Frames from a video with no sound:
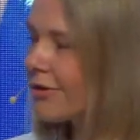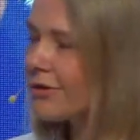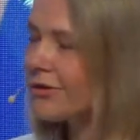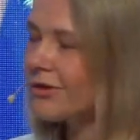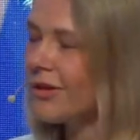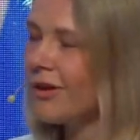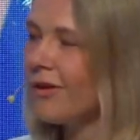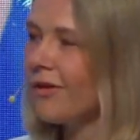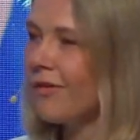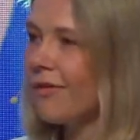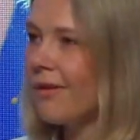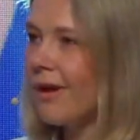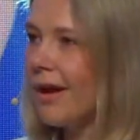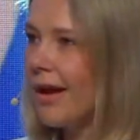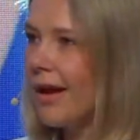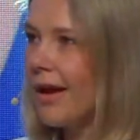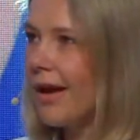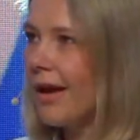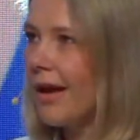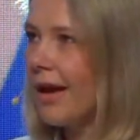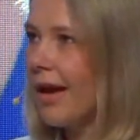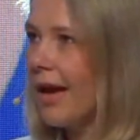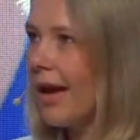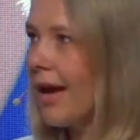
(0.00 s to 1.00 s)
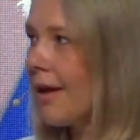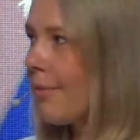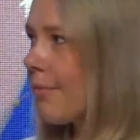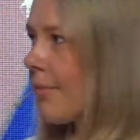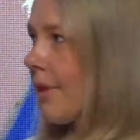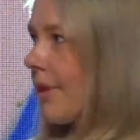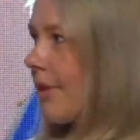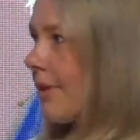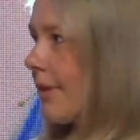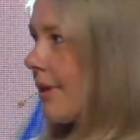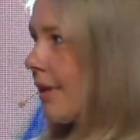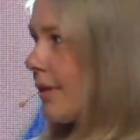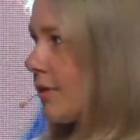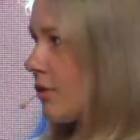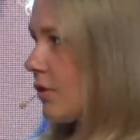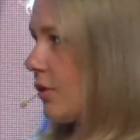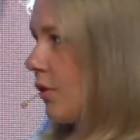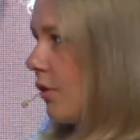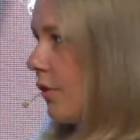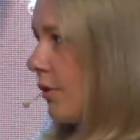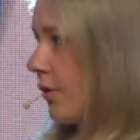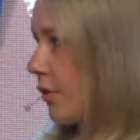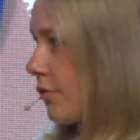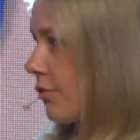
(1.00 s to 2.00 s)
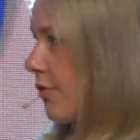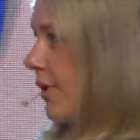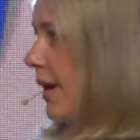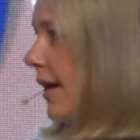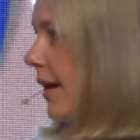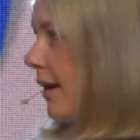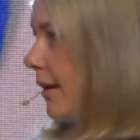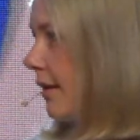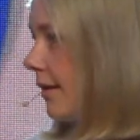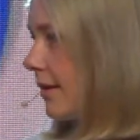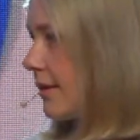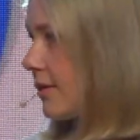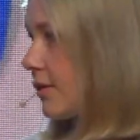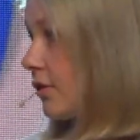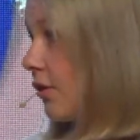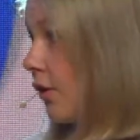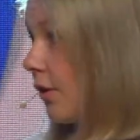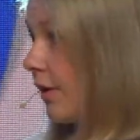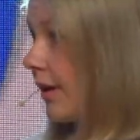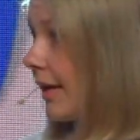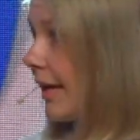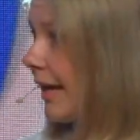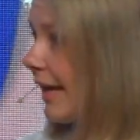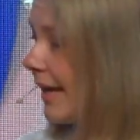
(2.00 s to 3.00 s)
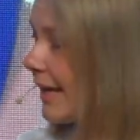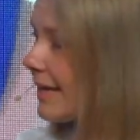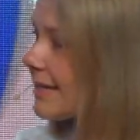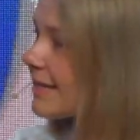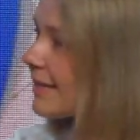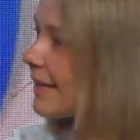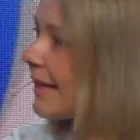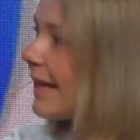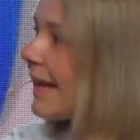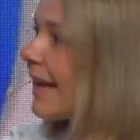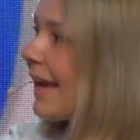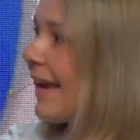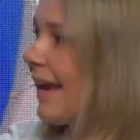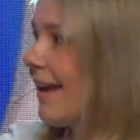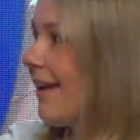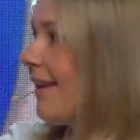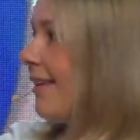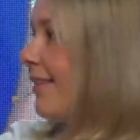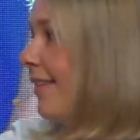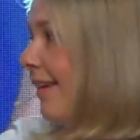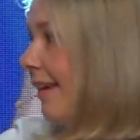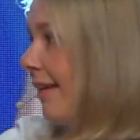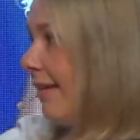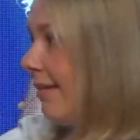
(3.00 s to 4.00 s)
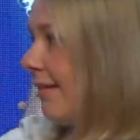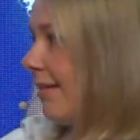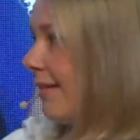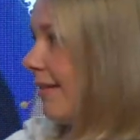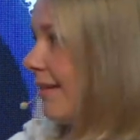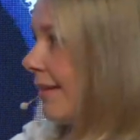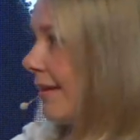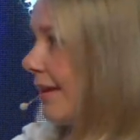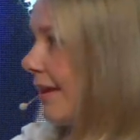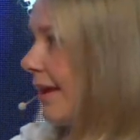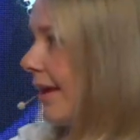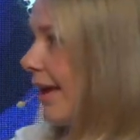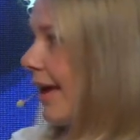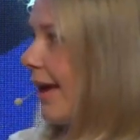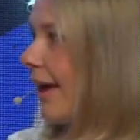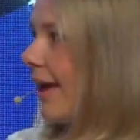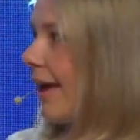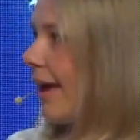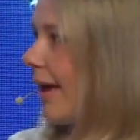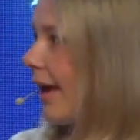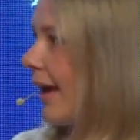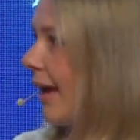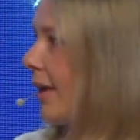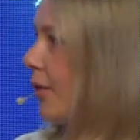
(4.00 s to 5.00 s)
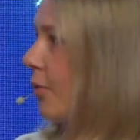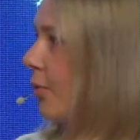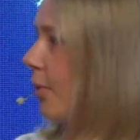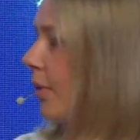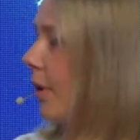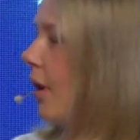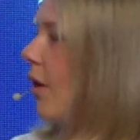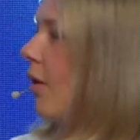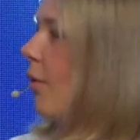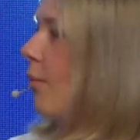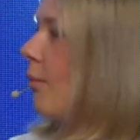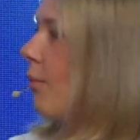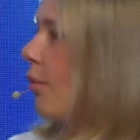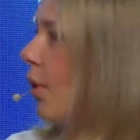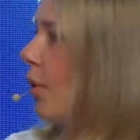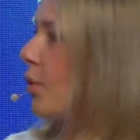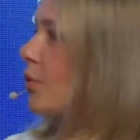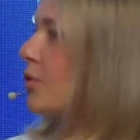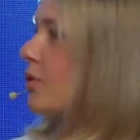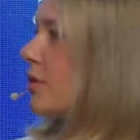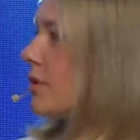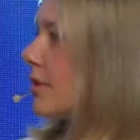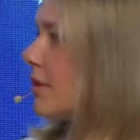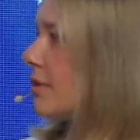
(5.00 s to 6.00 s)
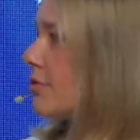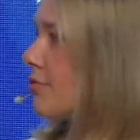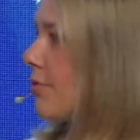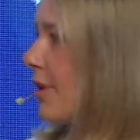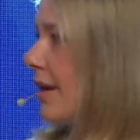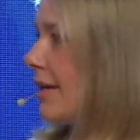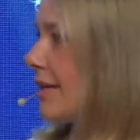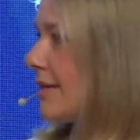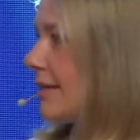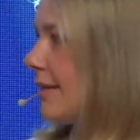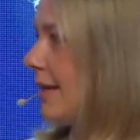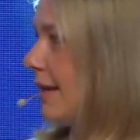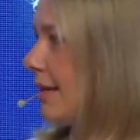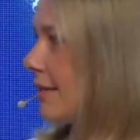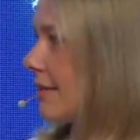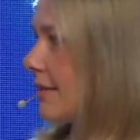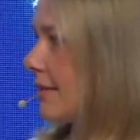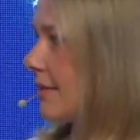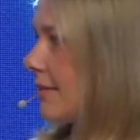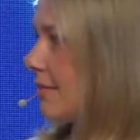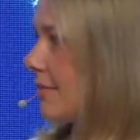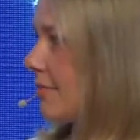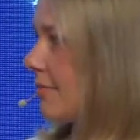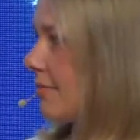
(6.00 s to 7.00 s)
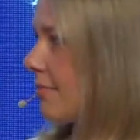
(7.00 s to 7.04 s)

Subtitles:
So I'm in Ukraine and Estonia. He's in Canada, and we're both residents.